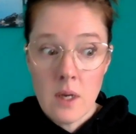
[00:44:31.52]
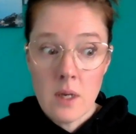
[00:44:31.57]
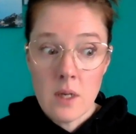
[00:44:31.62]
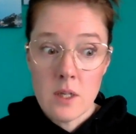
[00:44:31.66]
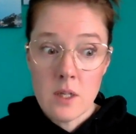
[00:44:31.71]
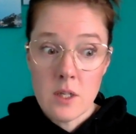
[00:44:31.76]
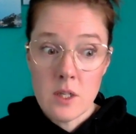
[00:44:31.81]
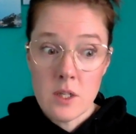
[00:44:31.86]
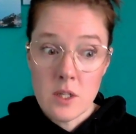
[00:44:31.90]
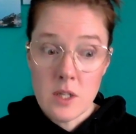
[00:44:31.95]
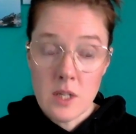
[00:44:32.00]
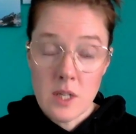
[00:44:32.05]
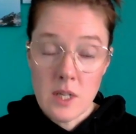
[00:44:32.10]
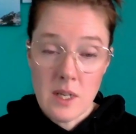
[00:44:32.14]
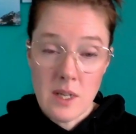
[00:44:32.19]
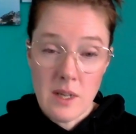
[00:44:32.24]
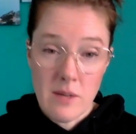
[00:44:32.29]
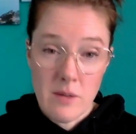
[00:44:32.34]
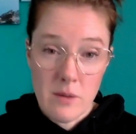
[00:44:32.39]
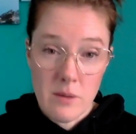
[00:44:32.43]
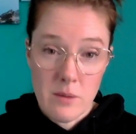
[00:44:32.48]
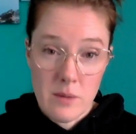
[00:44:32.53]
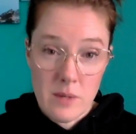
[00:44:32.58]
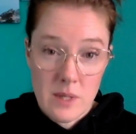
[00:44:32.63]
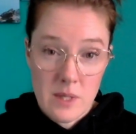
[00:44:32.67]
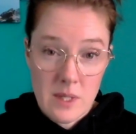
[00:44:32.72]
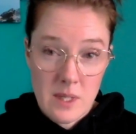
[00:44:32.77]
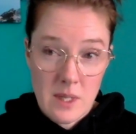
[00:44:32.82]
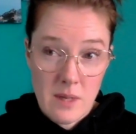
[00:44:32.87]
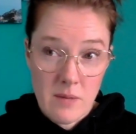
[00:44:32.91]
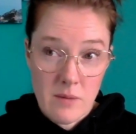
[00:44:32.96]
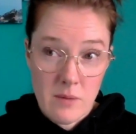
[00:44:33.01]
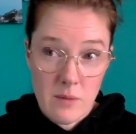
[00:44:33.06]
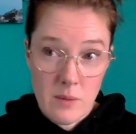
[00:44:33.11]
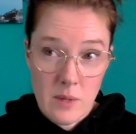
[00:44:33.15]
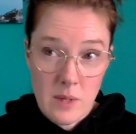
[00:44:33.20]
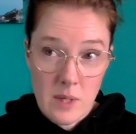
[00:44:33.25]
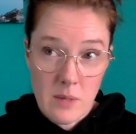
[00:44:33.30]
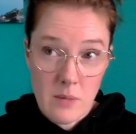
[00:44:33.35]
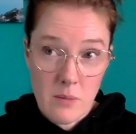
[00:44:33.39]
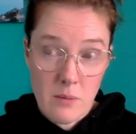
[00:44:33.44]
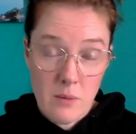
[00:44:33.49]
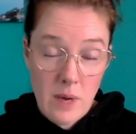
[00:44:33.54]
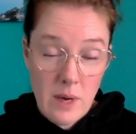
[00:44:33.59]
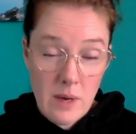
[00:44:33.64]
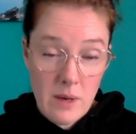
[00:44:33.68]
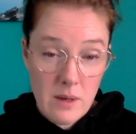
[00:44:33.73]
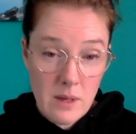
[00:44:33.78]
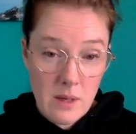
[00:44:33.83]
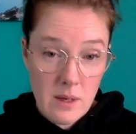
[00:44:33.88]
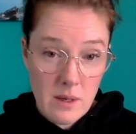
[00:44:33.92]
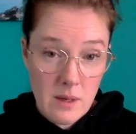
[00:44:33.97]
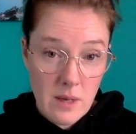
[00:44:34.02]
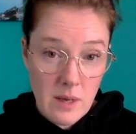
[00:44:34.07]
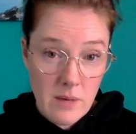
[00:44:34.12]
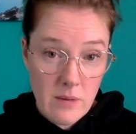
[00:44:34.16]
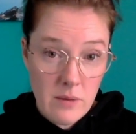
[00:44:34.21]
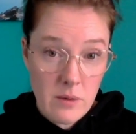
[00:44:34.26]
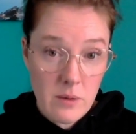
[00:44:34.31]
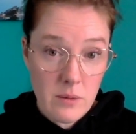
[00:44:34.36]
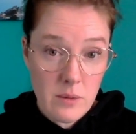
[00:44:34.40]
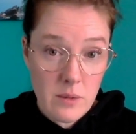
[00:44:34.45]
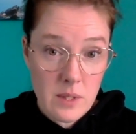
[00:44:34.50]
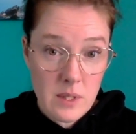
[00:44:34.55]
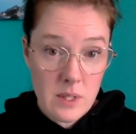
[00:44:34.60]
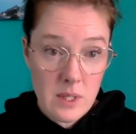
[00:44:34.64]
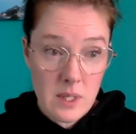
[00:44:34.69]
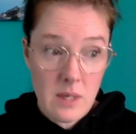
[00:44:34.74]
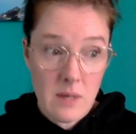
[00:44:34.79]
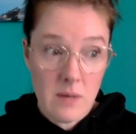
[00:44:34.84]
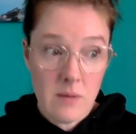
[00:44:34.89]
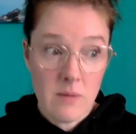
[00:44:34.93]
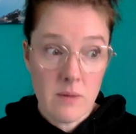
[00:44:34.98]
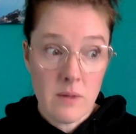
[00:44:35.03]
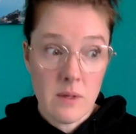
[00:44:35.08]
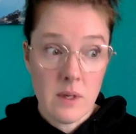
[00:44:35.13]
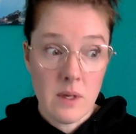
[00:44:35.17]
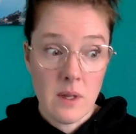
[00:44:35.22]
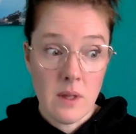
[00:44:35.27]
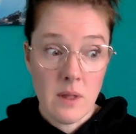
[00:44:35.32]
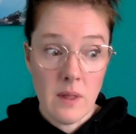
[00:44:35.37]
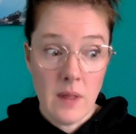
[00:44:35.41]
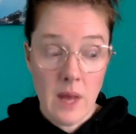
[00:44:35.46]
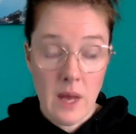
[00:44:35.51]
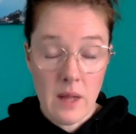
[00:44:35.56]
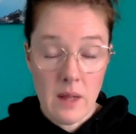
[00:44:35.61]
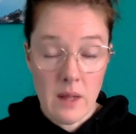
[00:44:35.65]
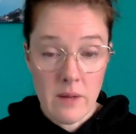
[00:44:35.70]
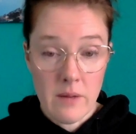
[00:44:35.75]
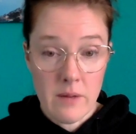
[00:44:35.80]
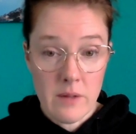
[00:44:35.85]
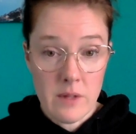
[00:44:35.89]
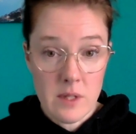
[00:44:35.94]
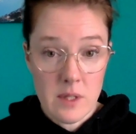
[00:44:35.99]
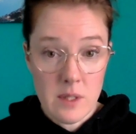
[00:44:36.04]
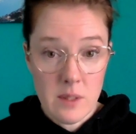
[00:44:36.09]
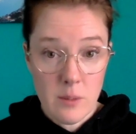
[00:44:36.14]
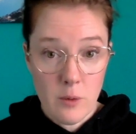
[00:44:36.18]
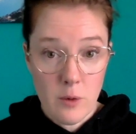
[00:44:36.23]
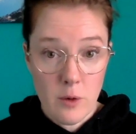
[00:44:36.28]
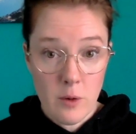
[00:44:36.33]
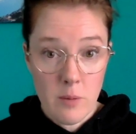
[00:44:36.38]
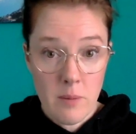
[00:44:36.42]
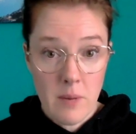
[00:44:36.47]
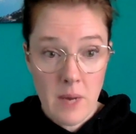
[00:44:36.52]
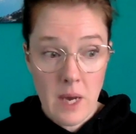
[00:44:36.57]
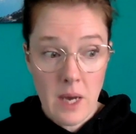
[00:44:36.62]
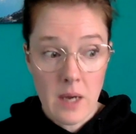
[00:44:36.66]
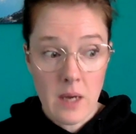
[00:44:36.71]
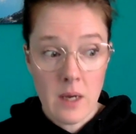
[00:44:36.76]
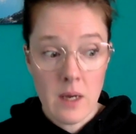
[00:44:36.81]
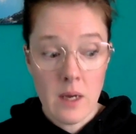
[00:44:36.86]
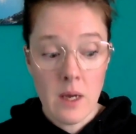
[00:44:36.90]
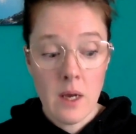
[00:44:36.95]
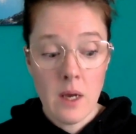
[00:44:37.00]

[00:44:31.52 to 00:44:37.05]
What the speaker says: she never received, really rarely ever received that love and support back.